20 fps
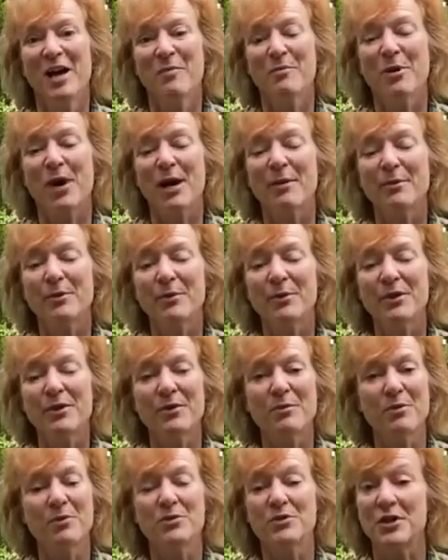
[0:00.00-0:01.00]
Probably one of
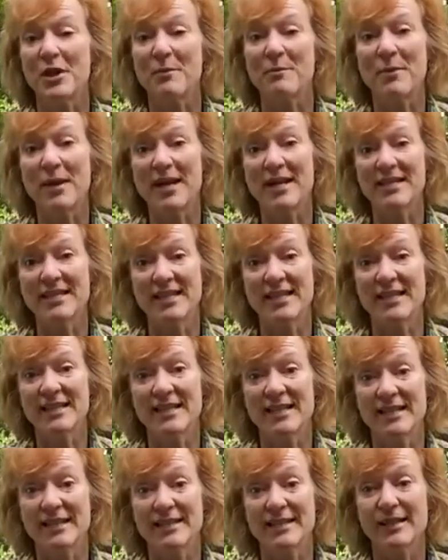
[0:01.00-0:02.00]
the most amazing
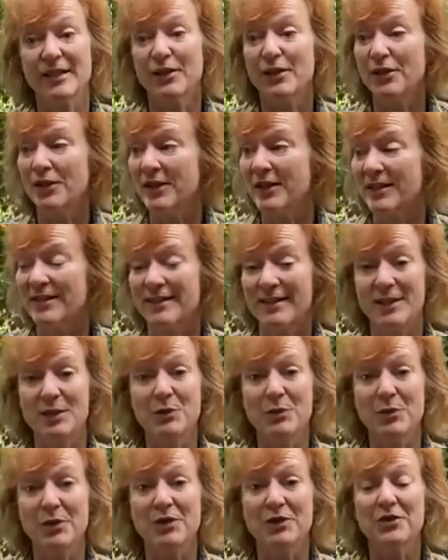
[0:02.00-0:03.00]
things here is
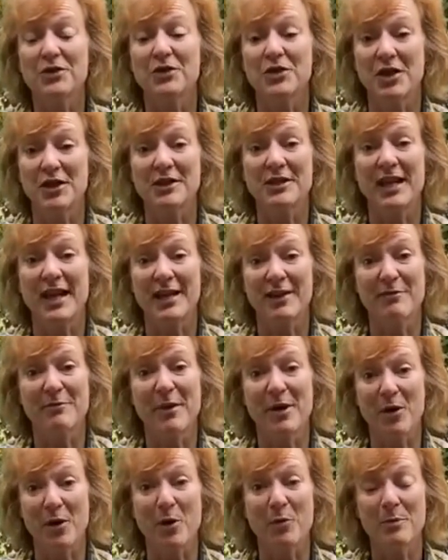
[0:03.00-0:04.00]
Israel's just kind of
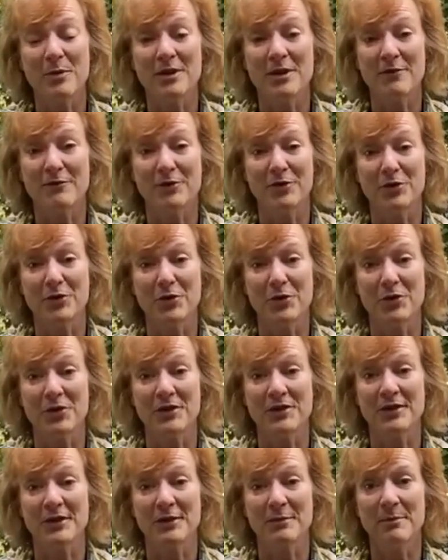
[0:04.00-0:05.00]
been opened up for
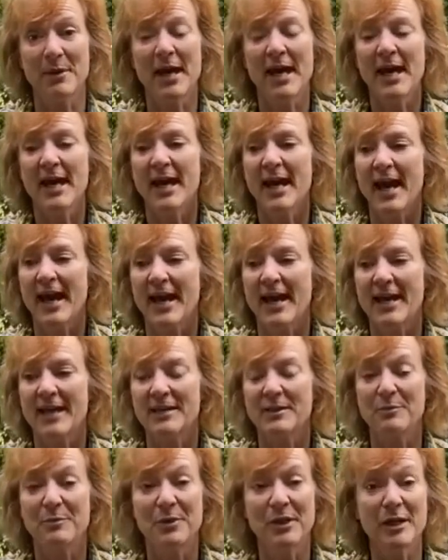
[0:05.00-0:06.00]
tourism
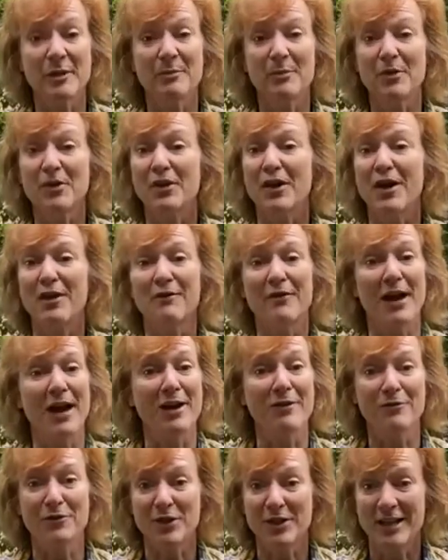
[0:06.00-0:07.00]
and people of
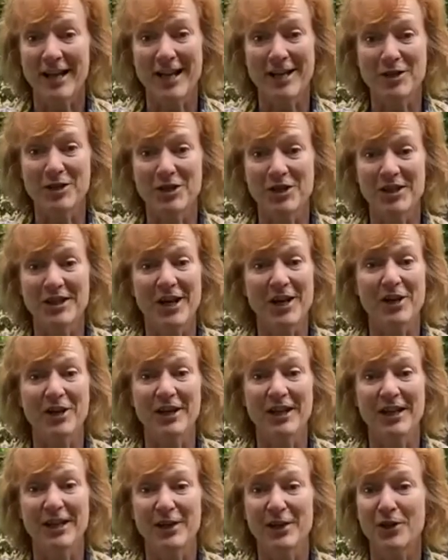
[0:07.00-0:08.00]
every nation are
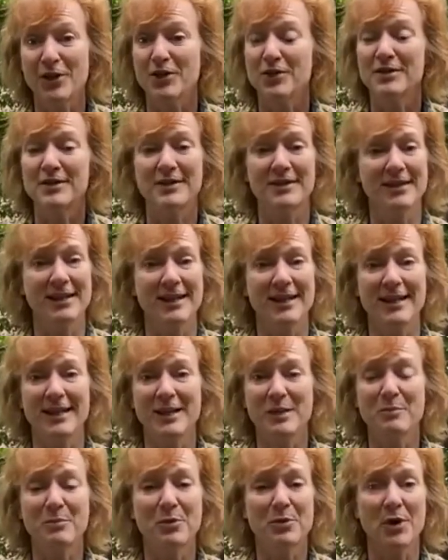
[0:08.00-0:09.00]
here
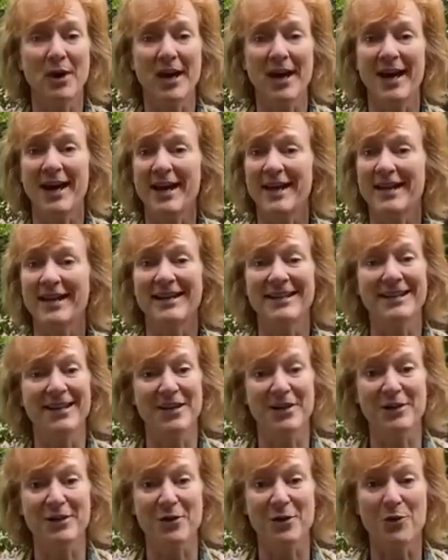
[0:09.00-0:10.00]
singing, praying,
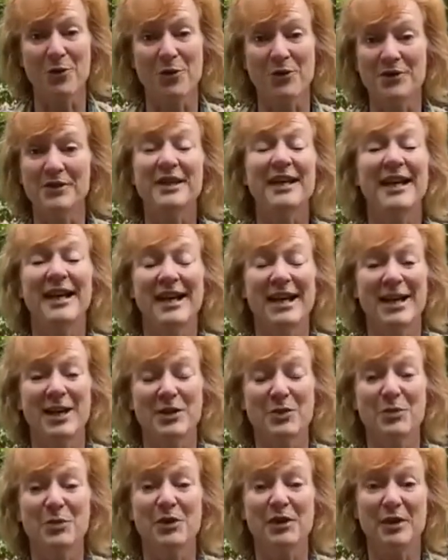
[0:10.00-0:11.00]
young and old.
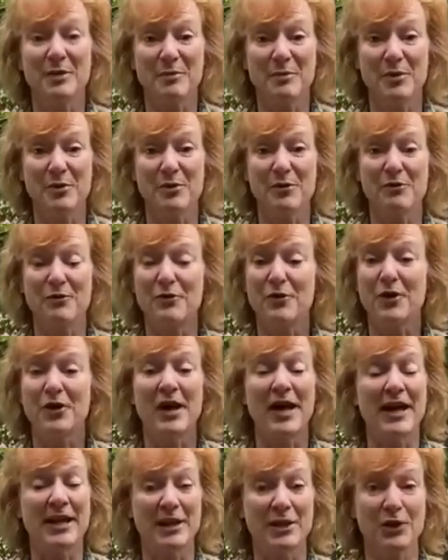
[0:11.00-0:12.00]
It's really beautiful
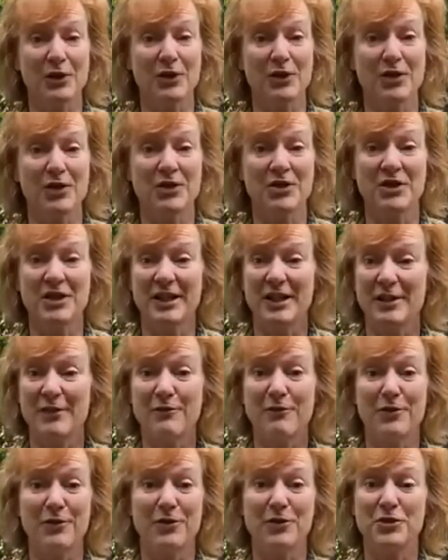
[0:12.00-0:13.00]
and encouraging
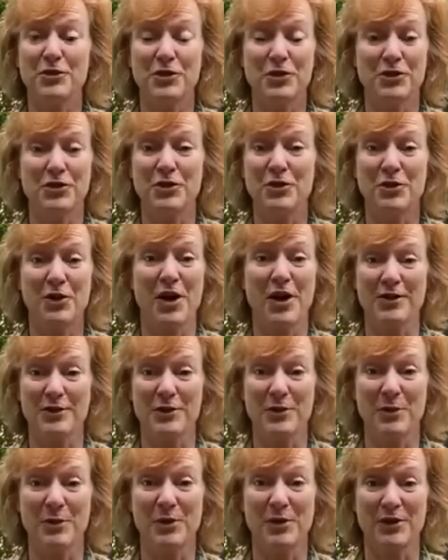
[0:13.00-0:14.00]
for the church across
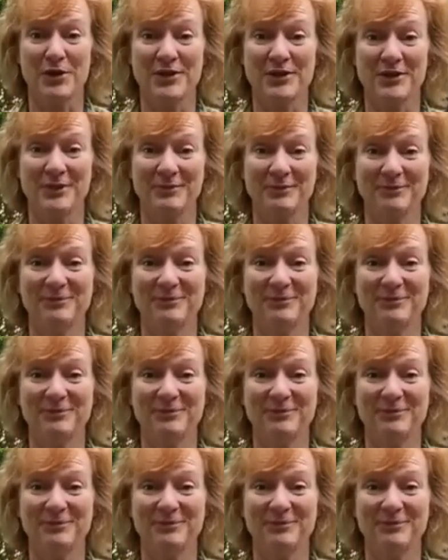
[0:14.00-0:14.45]
the world.